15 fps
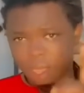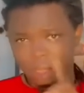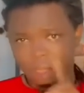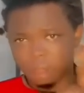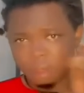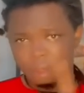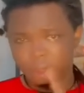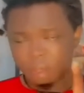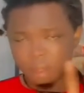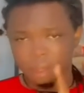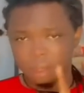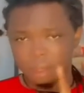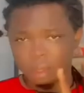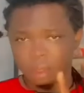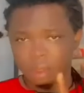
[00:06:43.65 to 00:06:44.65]
yet,
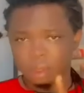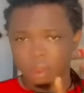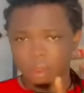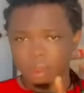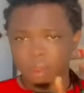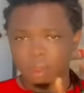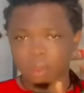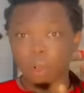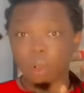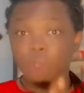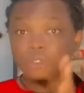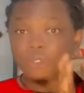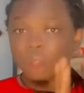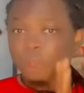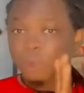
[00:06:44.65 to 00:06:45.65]

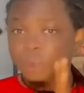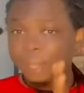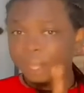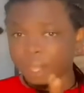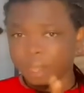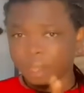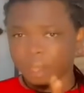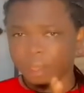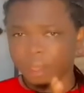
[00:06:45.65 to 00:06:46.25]
I'm sure you will be.